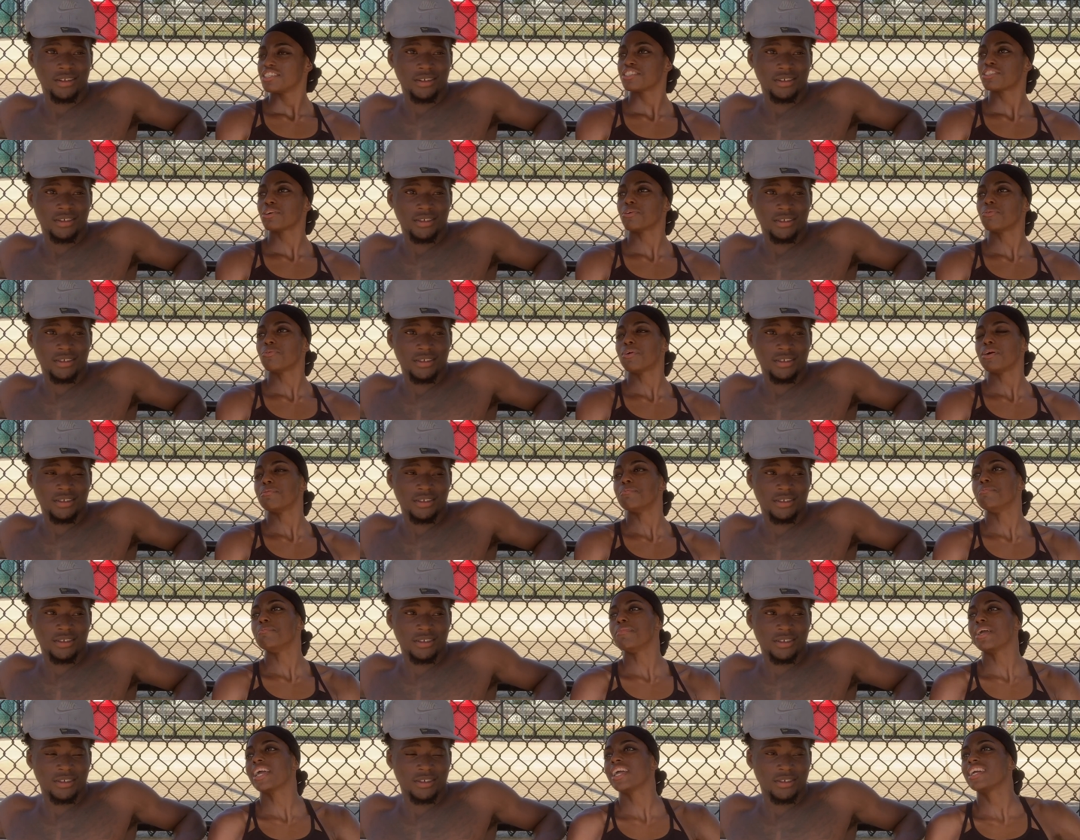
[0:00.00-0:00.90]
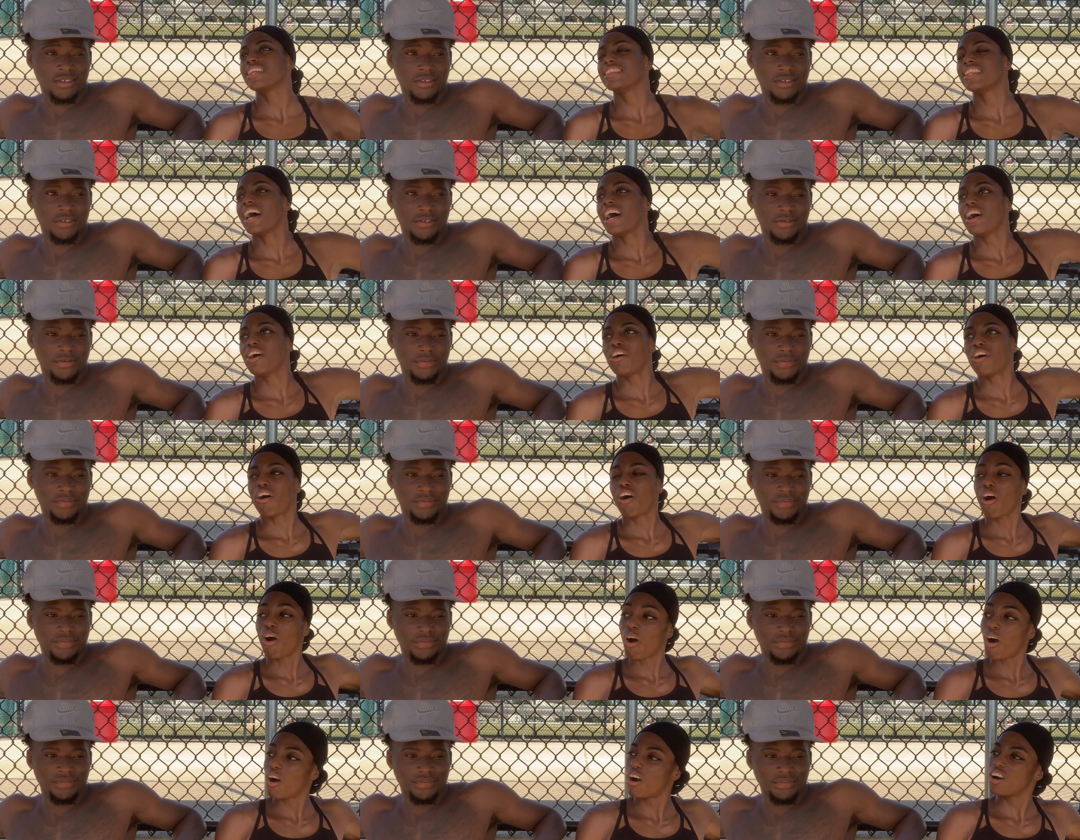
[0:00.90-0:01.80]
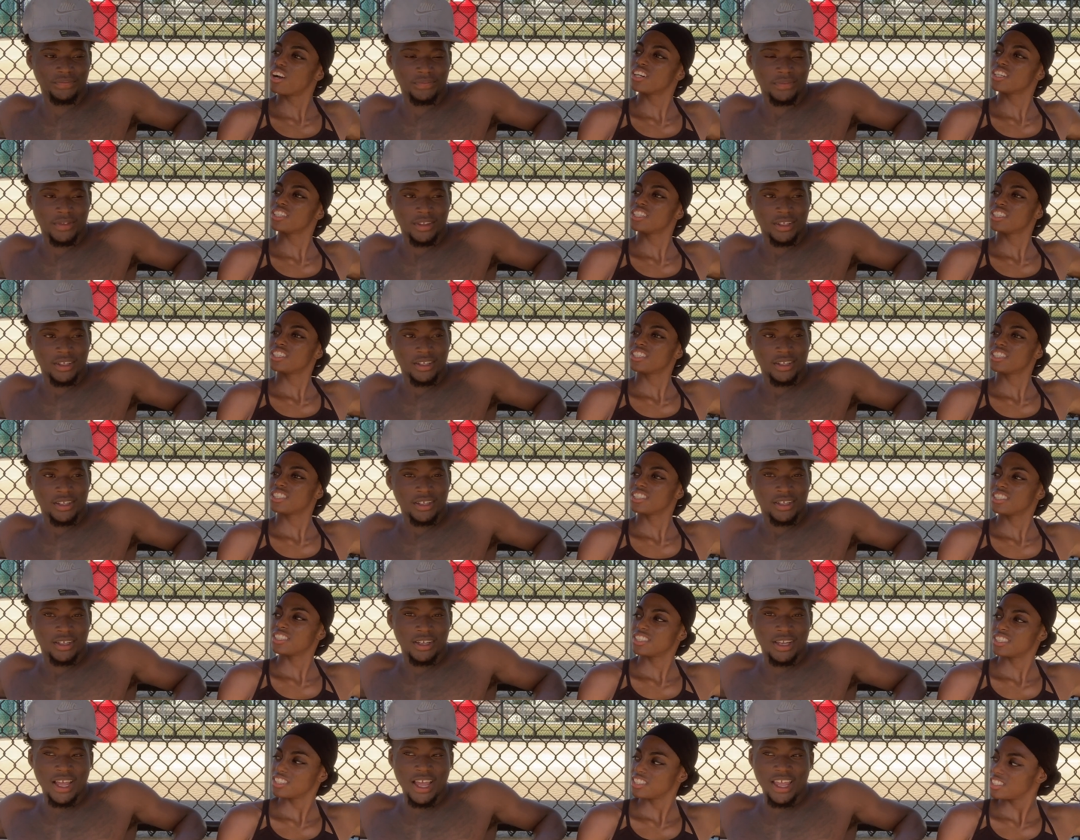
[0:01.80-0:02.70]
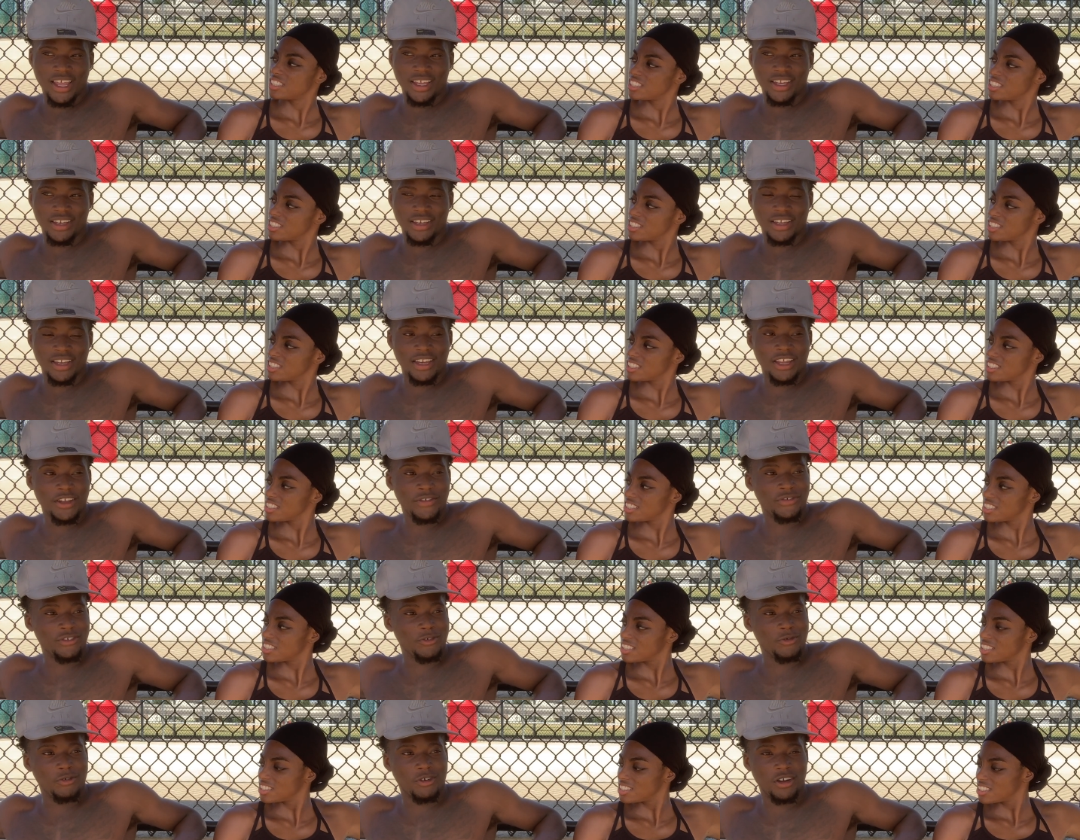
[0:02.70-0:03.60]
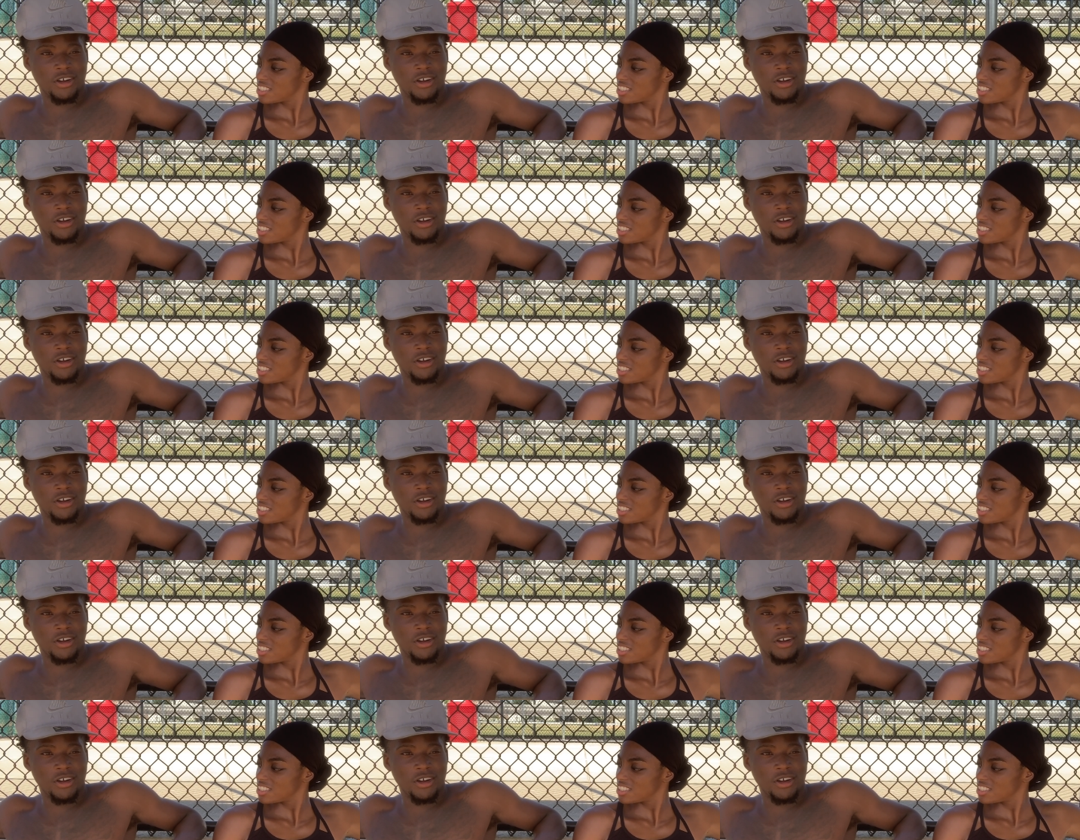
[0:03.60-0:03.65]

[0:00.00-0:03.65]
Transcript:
Speaker 1: So what made that hard?
Speaker 2: Like the different